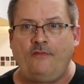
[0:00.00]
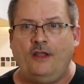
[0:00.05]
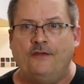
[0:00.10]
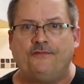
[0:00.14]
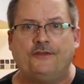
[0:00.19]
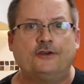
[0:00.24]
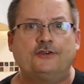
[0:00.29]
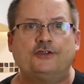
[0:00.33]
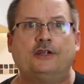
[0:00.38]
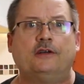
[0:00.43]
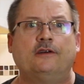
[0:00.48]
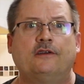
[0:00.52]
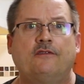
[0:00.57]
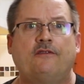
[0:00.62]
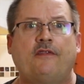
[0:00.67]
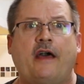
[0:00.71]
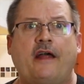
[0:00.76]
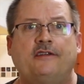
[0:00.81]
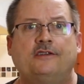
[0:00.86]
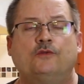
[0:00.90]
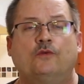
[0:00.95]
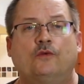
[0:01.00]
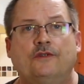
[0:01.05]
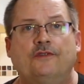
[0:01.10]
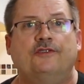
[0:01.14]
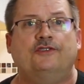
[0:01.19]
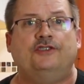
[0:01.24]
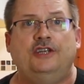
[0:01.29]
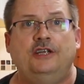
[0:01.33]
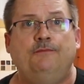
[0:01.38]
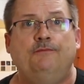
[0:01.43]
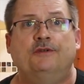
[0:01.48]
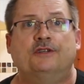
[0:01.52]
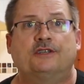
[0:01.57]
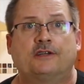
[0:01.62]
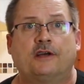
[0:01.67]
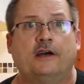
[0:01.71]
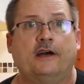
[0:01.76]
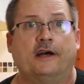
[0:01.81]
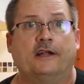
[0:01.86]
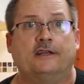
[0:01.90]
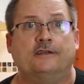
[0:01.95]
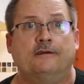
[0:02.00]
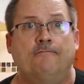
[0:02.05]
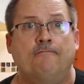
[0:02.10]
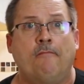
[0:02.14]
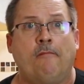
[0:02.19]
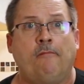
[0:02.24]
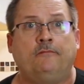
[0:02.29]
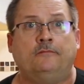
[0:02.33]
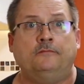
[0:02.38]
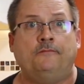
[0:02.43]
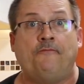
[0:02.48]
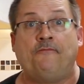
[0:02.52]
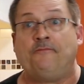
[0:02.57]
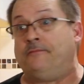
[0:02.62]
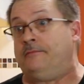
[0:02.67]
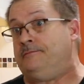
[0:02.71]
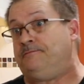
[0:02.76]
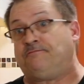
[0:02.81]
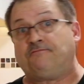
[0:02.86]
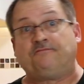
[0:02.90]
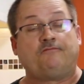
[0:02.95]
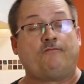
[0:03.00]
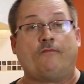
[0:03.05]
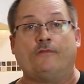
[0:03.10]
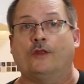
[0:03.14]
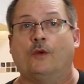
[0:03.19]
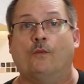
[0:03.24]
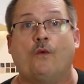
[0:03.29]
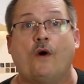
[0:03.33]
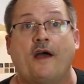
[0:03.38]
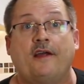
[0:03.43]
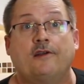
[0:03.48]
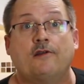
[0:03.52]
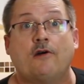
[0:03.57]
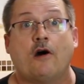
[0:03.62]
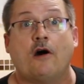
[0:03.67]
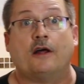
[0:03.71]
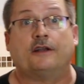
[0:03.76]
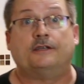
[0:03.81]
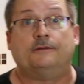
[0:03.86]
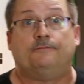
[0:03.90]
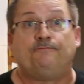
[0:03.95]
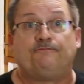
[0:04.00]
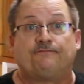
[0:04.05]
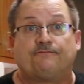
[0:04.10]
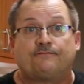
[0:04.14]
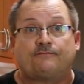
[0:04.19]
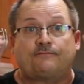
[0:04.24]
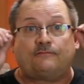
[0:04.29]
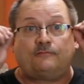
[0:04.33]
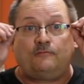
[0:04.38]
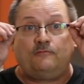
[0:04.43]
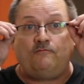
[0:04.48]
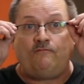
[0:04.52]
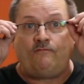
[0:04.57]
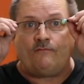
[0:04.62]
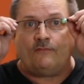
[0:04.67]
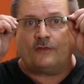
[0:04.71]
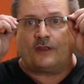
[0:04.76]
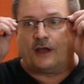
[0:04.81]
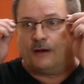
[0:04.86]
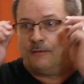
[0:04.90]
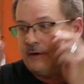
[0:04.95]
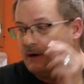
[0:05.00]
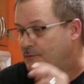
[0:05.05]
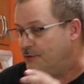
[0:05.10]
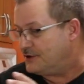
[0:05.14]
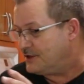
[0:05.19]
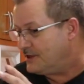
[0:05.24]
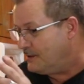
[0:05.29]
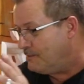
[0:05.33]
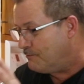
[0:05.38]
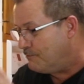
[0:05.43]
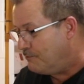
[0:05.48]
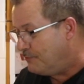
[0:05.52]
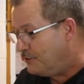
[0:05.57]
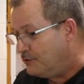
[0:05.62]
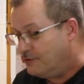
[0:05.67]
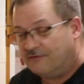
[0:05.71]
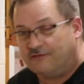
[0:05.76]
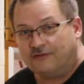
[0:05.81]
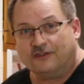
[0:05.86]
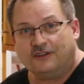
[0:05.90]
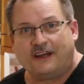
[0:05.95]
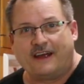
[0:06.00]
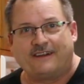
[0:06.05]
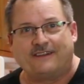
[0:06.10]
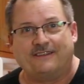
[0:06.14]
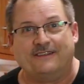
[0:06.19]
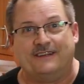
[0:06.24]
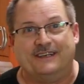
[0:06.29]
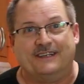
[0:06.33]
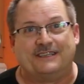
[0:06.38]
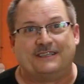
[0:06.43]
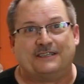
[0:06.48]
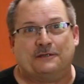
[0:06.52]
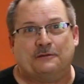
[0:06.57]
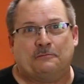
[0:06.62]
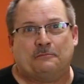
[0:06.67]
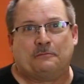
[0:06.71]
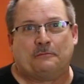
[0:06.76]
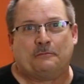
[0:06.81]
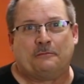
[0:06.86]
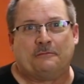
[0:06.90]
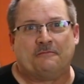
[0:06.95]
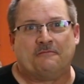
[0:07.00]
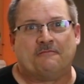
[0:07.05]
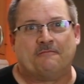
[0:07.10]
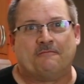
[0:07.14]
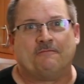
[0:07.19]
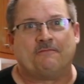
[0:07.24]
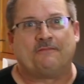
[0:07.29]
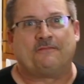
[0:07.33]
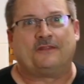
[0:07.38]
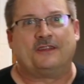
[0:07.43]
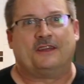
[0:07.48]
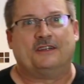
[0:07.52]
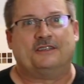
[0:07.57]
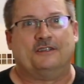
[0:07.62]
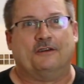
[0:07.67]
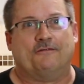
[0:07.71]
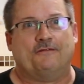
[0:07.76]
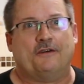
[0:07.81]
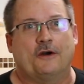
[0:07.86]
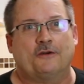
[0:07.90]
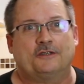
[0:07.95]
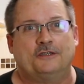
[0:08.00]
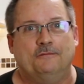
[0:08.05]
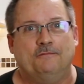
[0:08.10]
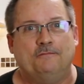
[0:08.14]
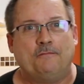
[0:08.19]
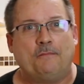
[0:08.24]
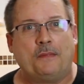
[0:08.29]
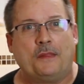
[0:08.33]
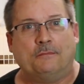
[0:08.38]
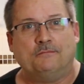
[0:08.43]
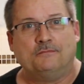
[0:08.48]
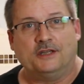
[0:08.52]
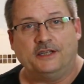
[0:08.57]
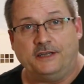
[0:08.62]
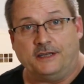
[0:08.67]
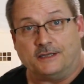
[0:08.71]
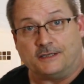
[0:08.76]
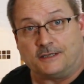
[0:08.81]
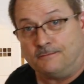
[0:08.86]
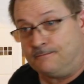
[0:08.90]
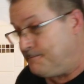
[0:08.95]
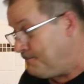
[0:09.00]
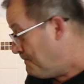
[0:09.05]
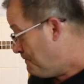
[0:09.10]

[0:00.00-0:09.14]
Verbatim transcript: they're selling that as one of the cheapest cuts. Why not come up with something beautiful like this? So folks, please,